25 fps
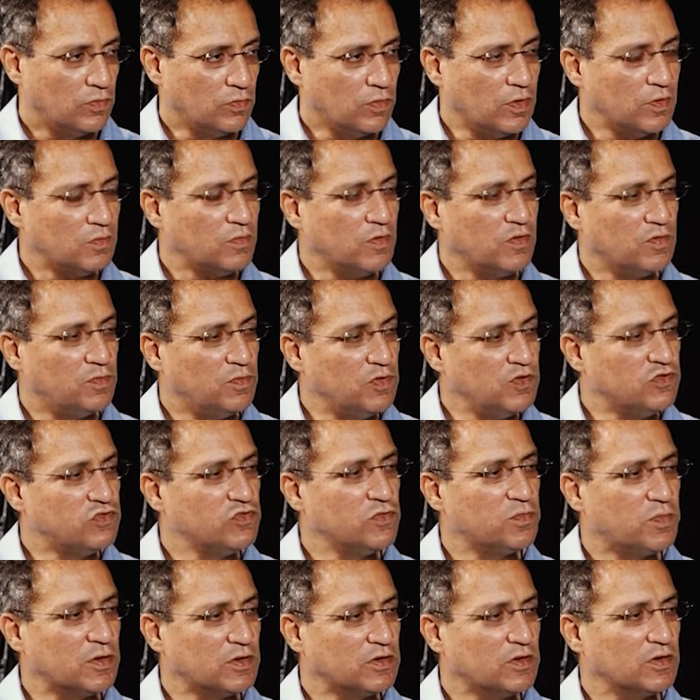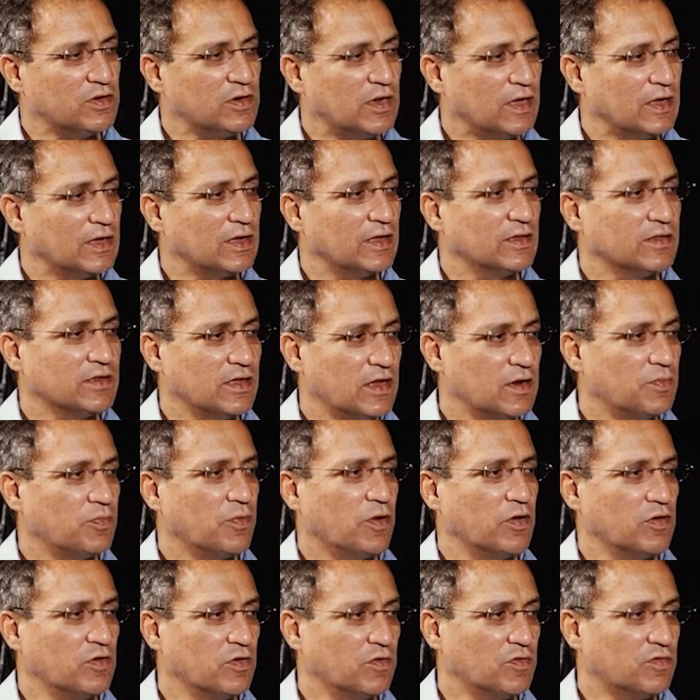So what was Biju Patnaik at that
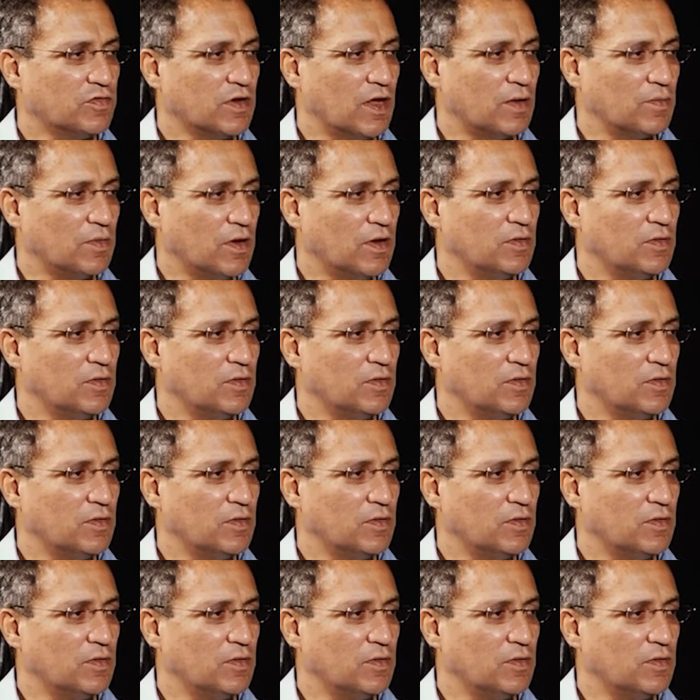point of time?